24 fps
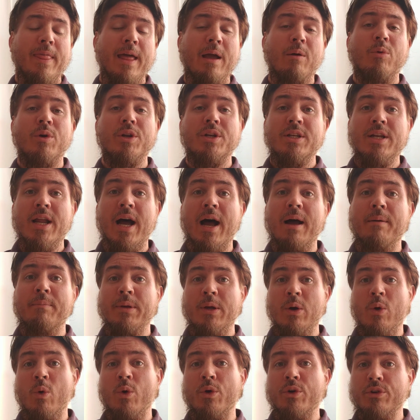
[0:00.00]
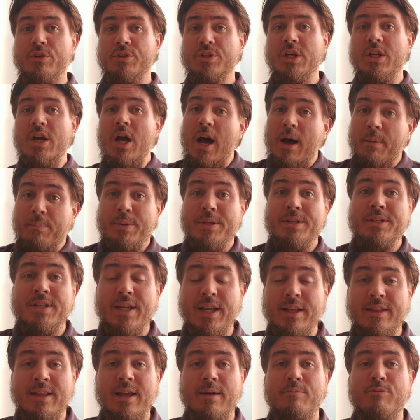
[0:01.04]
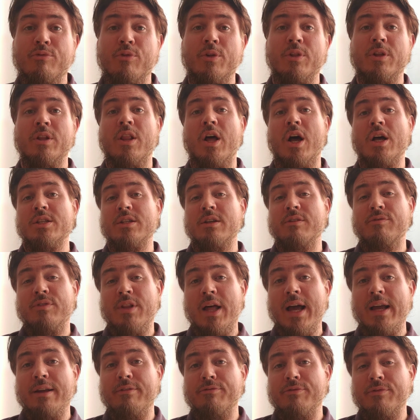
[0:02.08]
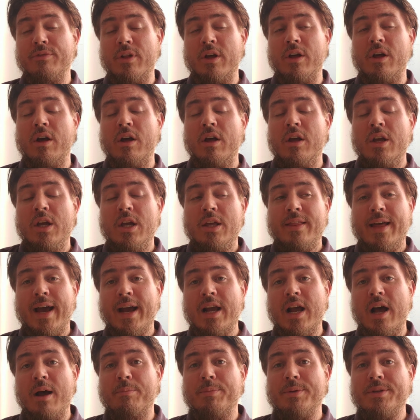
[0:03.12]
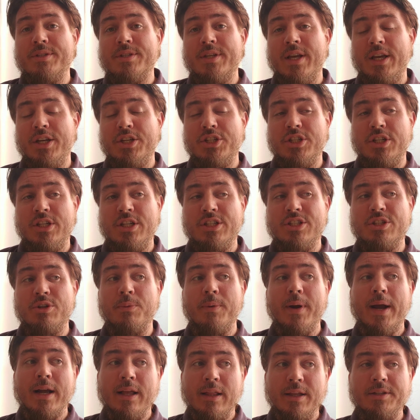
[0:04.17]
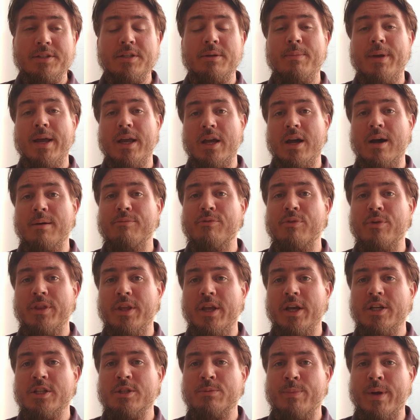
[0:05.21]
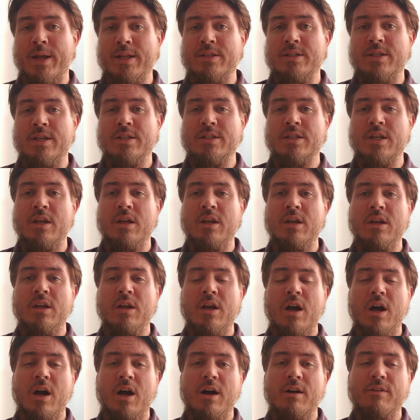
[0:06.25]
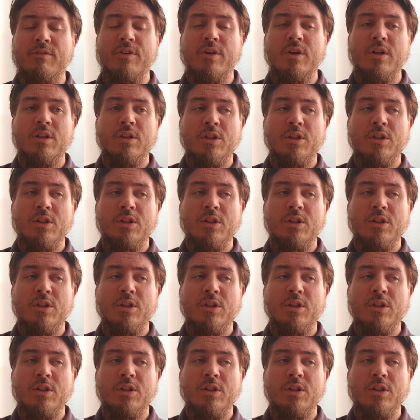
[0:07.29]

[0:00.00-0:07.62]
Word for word: they would not be ordered to compensate them for the loss of life. Uh, that compensation is directly to make up for the expenses of